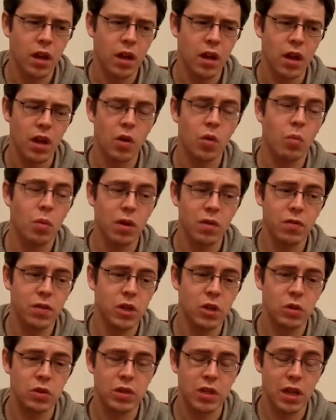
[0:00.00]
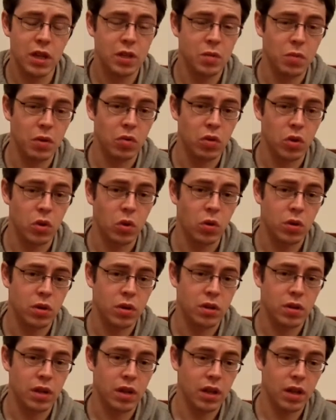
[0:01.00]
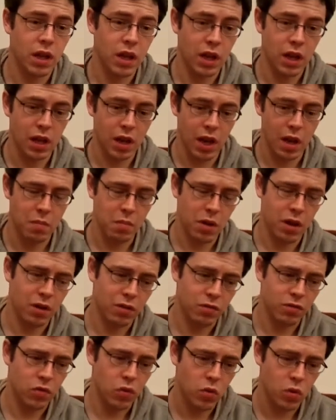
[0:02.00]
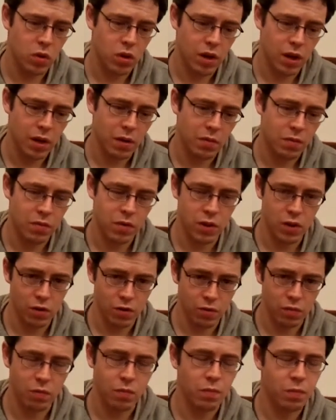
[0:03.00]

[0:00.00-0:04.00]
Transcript: Now, my videos tend to be recorded in MPEG-4 video